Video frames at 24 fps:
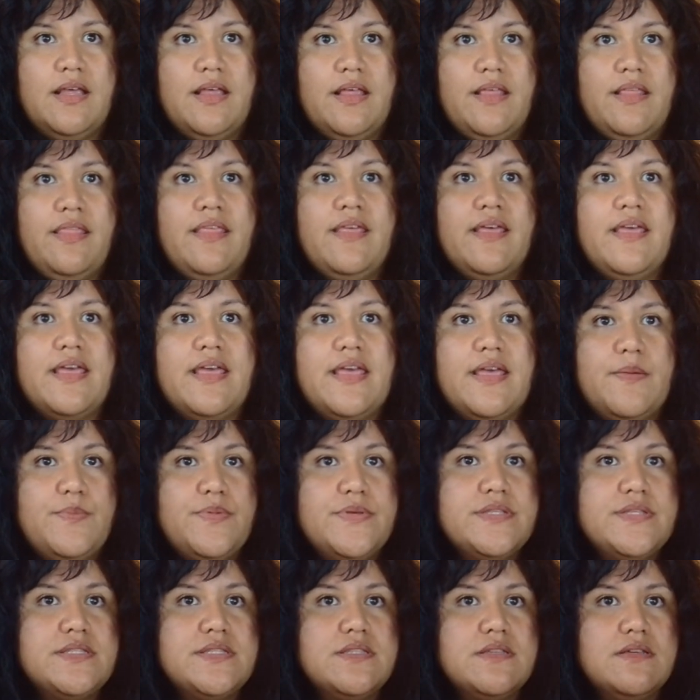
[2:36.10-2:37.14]
The
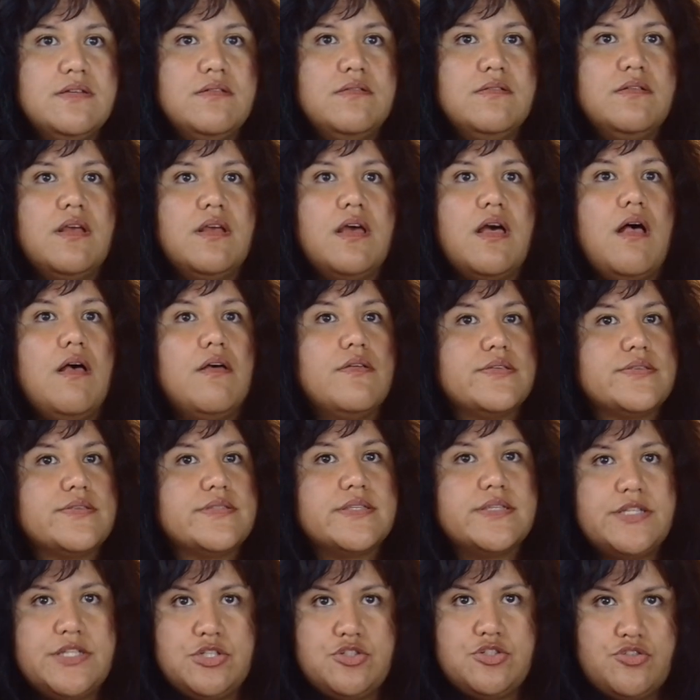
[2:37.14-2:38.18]
episode
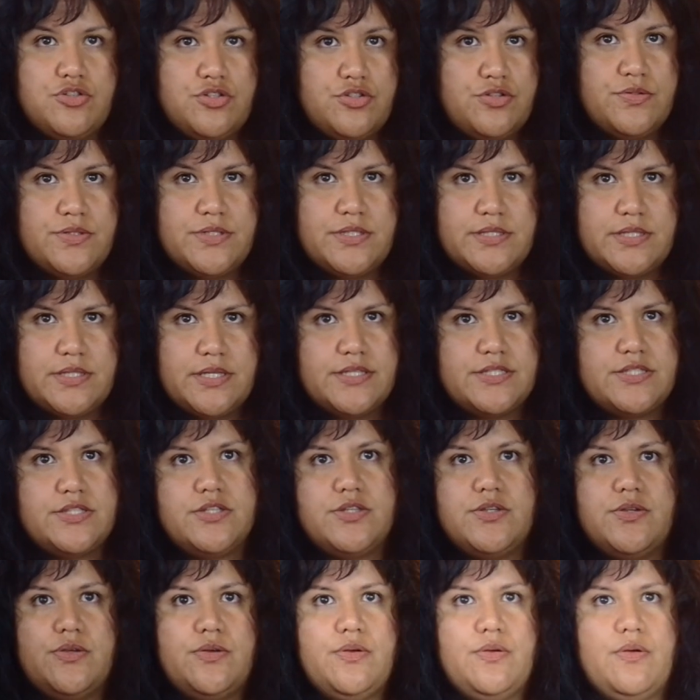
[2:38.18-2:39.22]
also introduces us
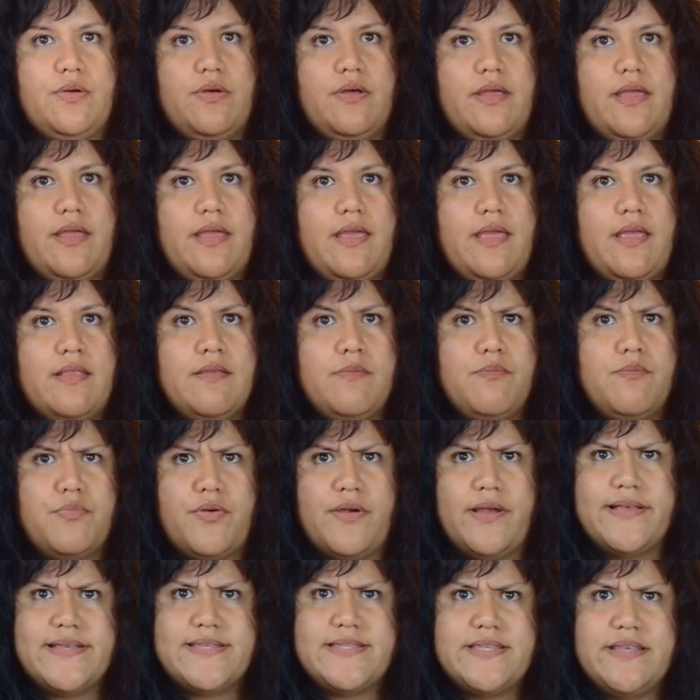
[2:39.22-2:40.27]
to an
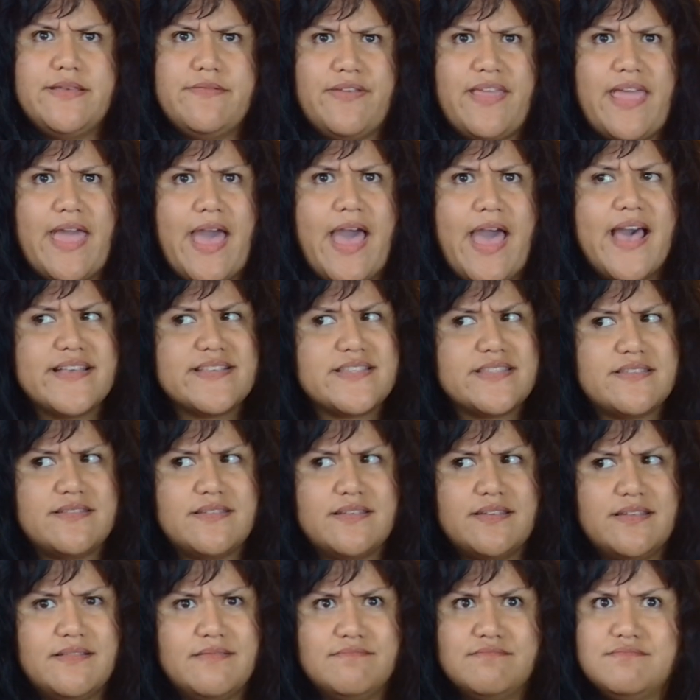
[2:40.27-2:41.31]
impressive
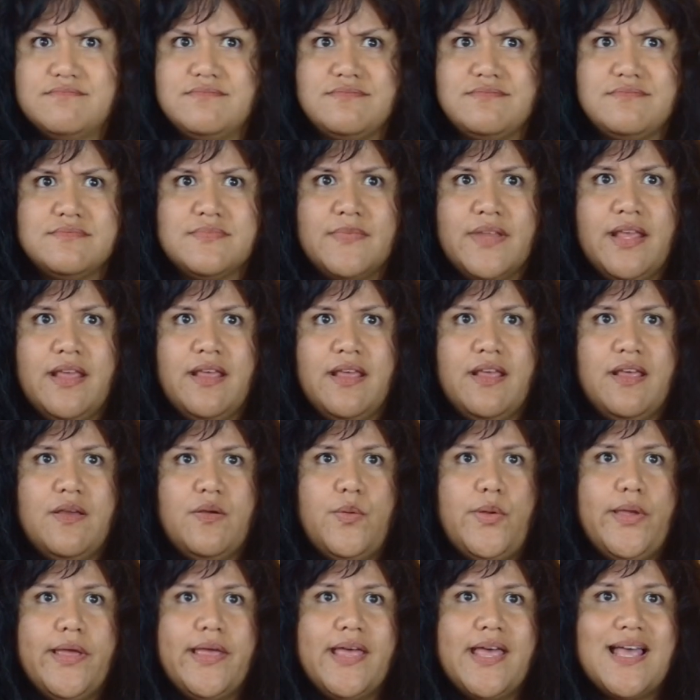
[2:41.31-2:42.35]
cast.
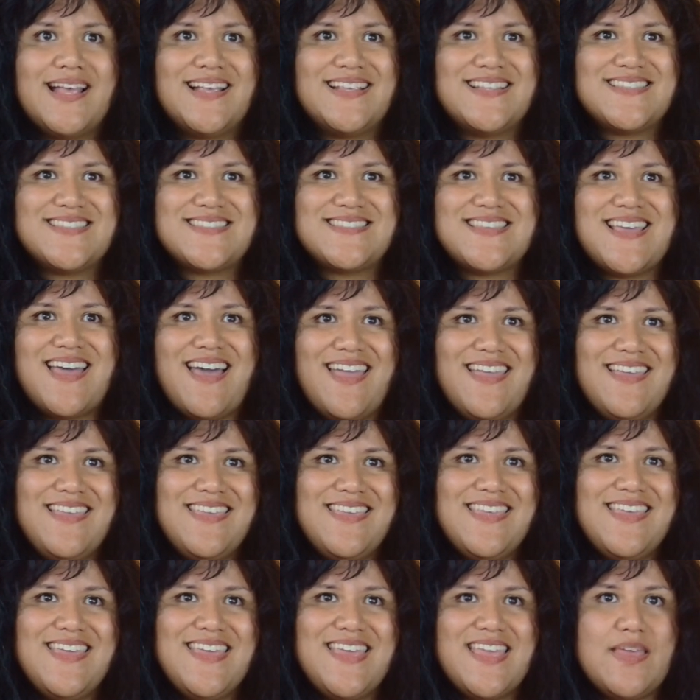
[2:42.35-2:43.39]
We got
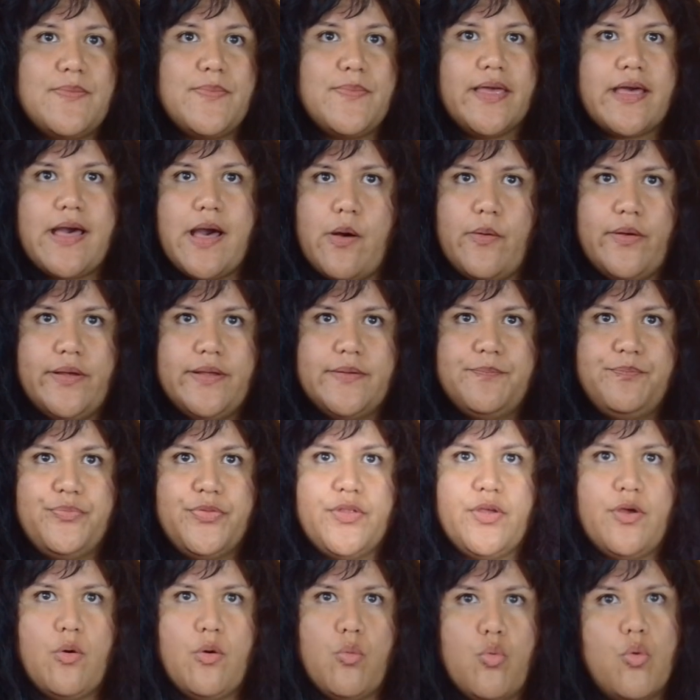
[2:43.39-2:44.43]
Taiki Himekawa,
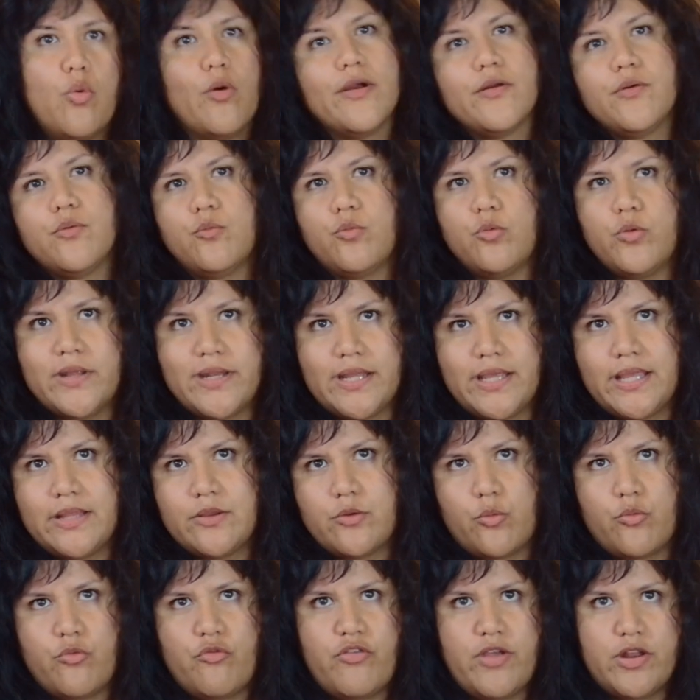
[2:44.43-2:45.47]
the
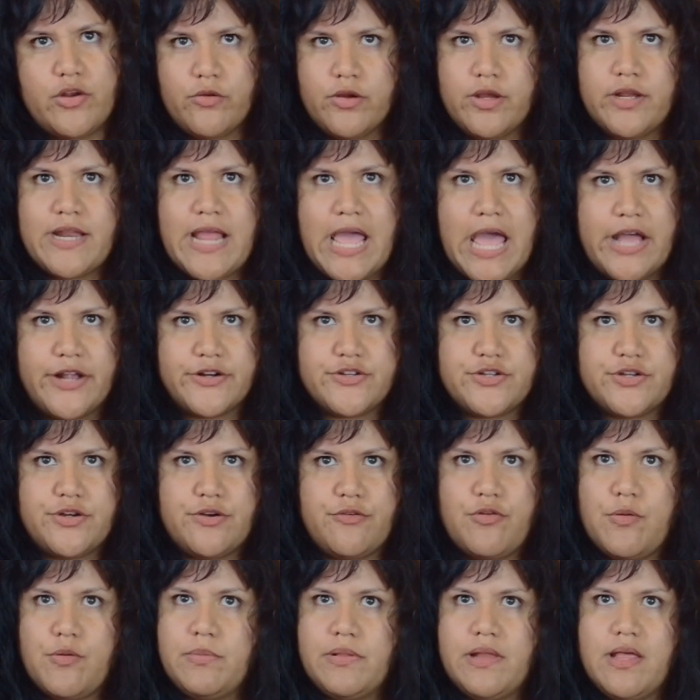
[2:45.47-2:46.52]
award-winning veteran actor
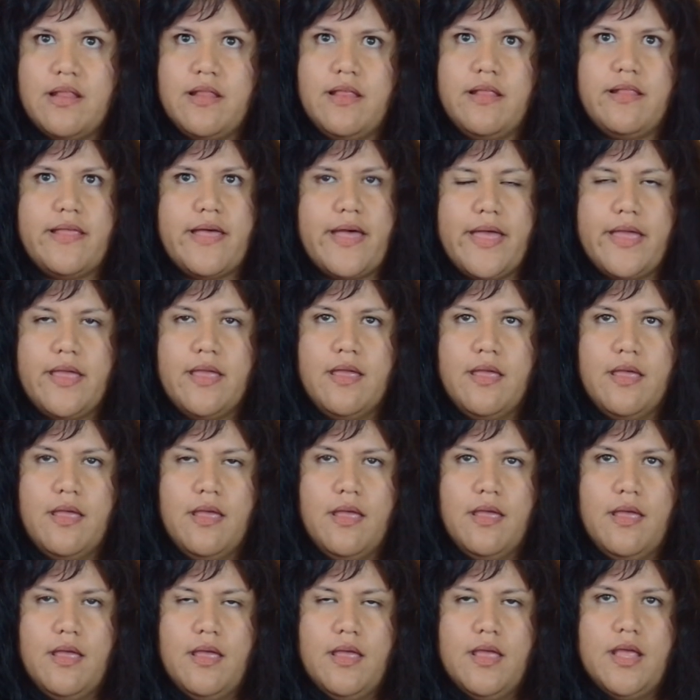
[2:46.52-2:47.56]
from La La Lai,
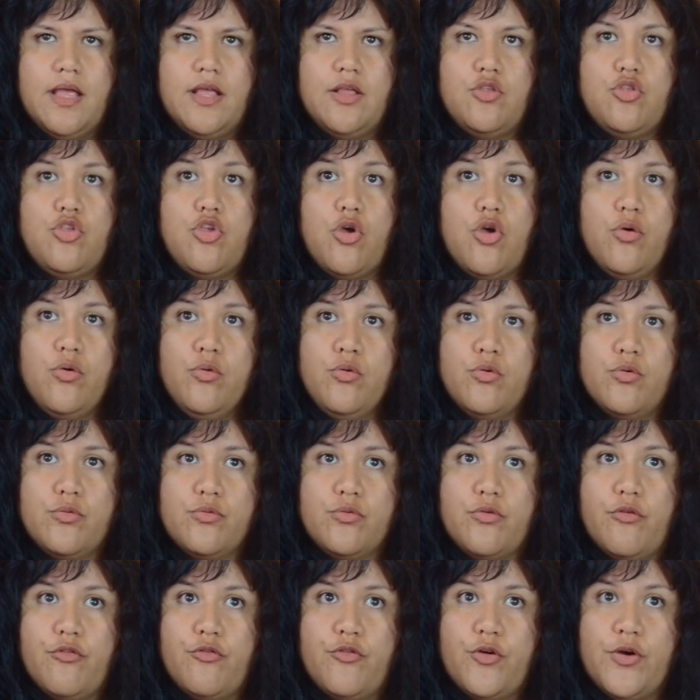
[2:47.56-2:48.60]

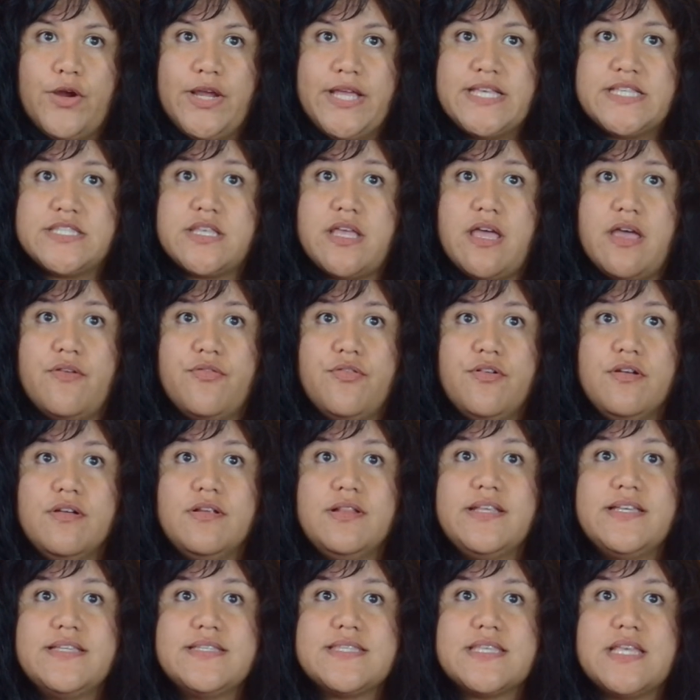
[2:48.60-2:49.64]
known for his
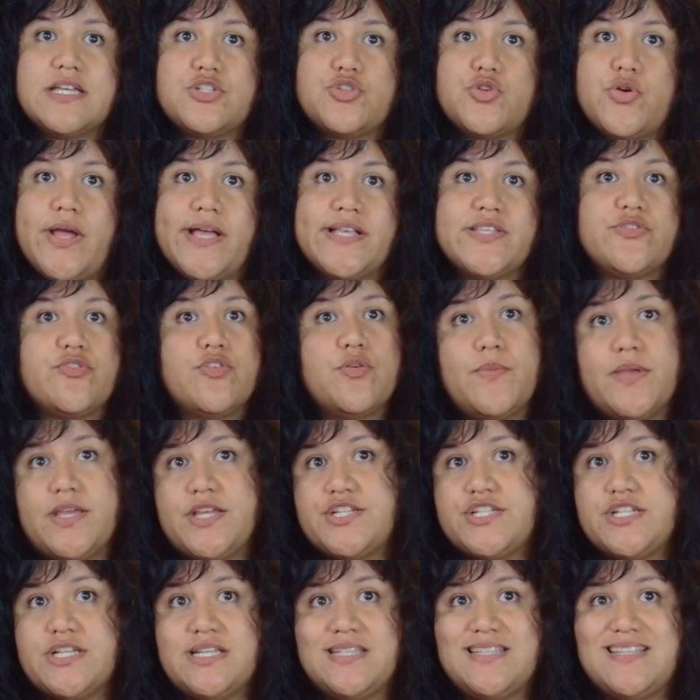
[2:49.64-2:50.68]
effortless
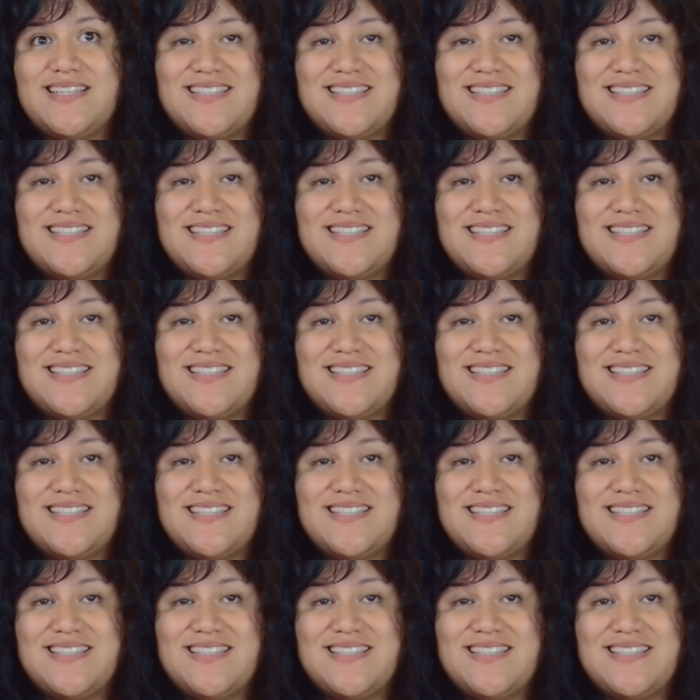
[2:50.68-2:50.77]
transformation